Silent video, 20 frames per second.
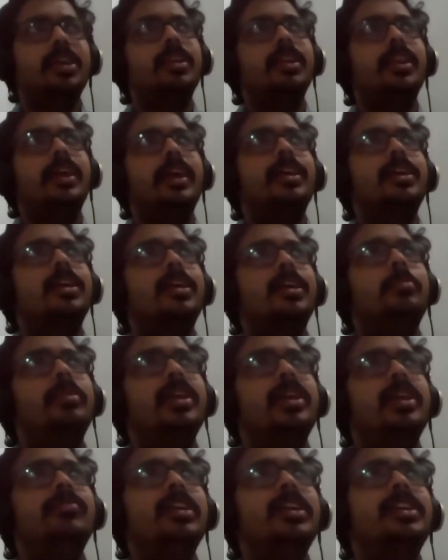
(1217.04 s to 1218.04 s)

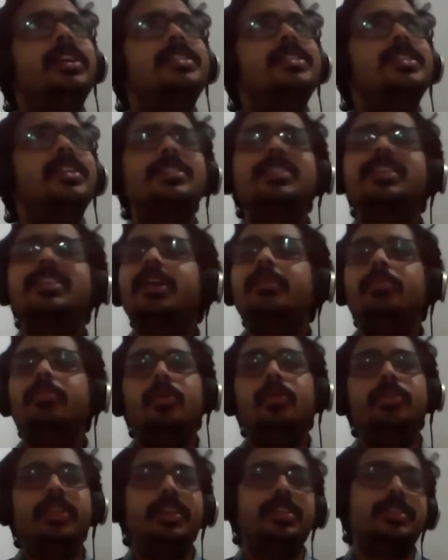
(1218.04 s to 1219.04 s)
briefly discussing
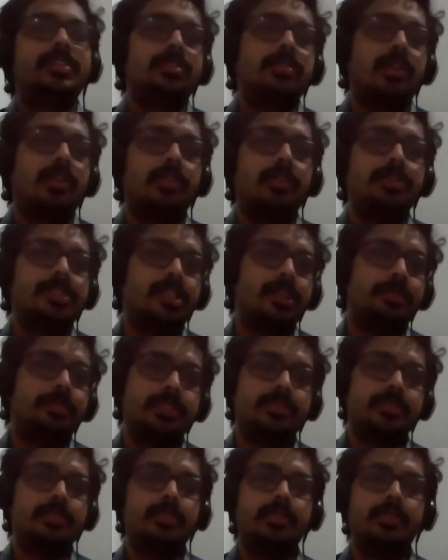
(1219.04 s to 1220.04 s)
about these
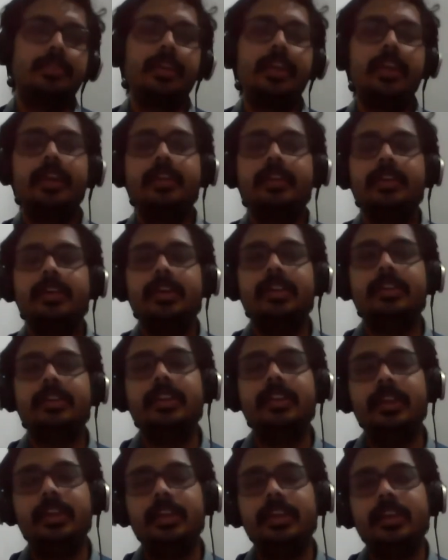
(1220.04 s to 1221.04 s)
concepts, okay, and
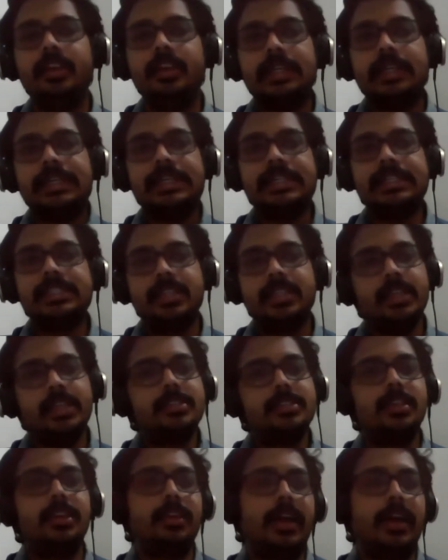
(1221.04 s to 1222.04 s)
the
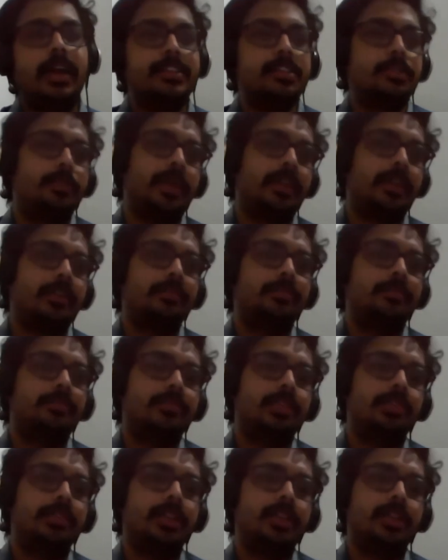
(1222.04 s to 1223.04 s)
seasonal aspect,
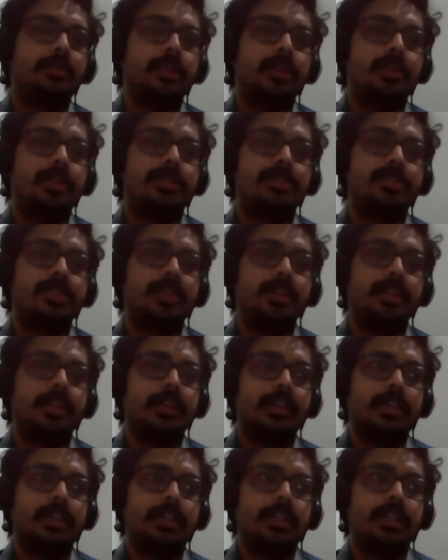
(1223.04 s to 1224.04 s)
okay, because
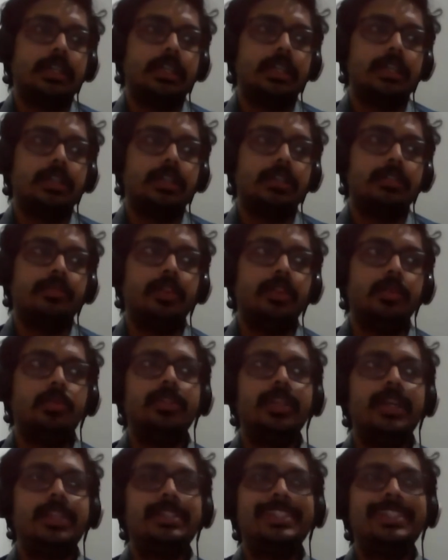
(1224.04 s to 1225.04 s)
we
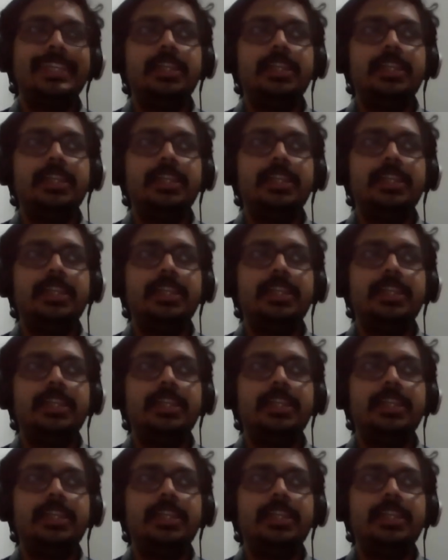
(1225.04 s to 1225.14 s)
know that